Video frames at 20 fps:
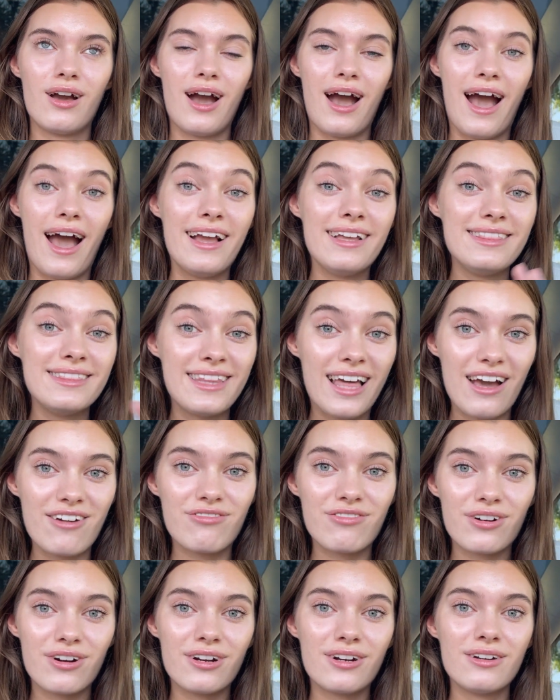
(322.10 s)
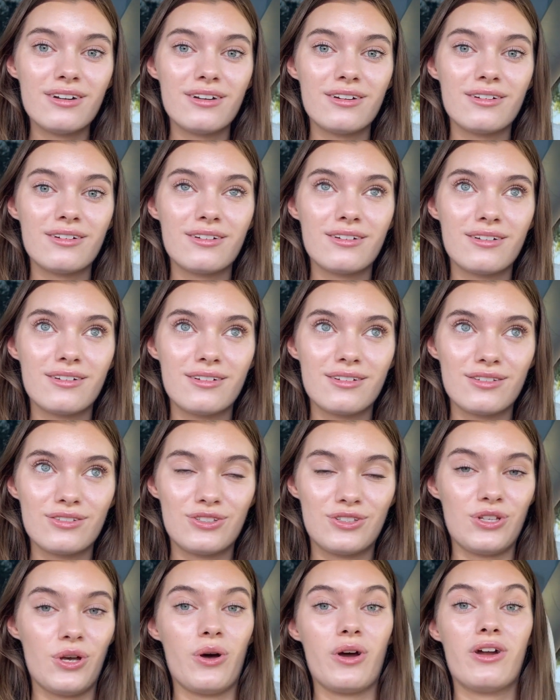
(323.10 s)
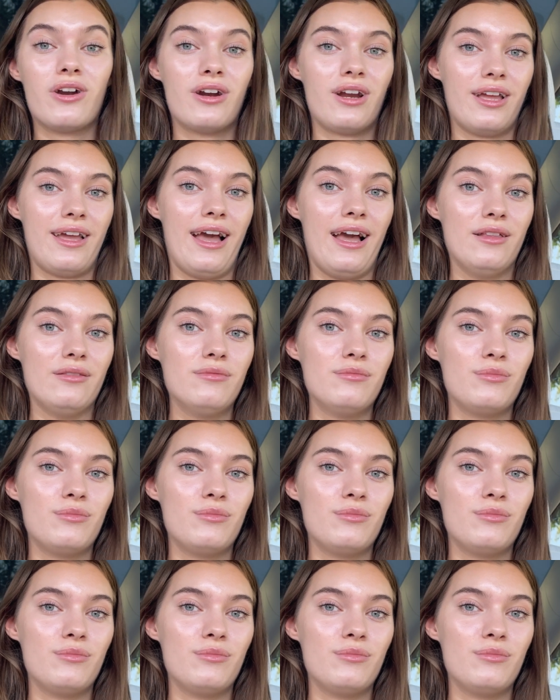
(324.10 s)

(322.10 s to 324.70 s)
I never saw her again,